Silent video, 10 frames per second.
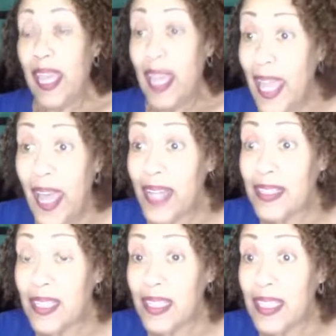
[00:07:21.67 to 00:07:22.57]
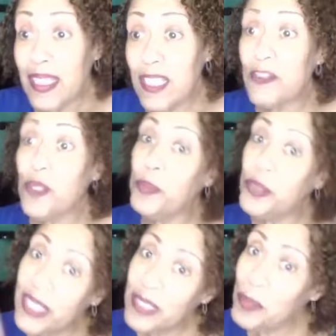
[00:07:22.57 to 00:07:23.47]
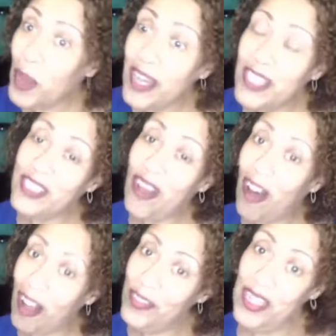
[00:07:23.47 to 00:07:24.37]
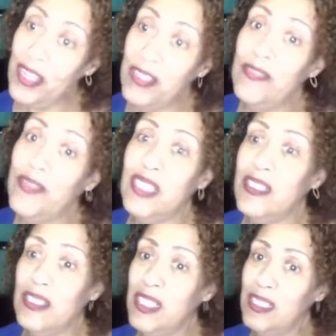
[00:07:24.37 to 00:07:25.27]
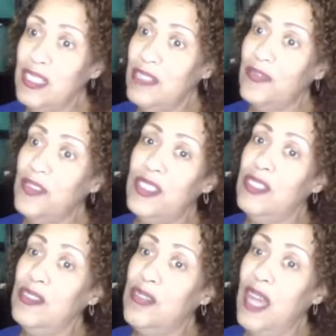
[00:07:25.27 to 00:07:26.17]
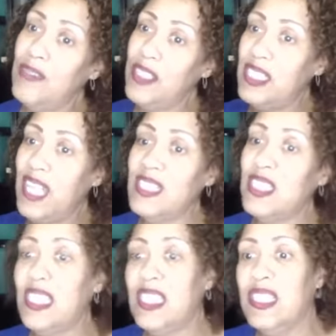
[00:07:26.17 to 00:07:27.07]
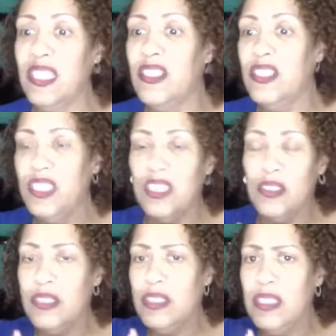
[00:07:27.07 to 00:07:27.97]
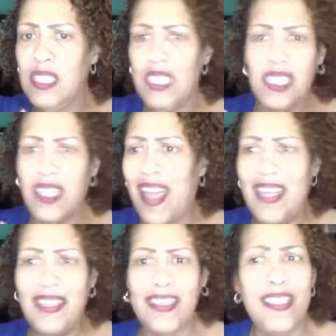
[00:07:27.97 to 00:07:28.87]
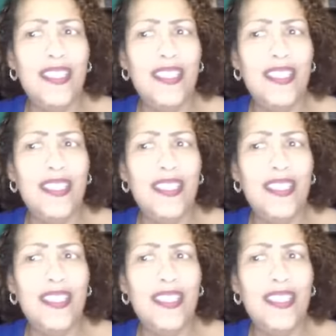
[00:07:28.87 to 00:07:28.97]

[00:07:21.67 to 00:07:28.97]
And if you're putting products on there, if you have the dead skin cells just knitted tightly in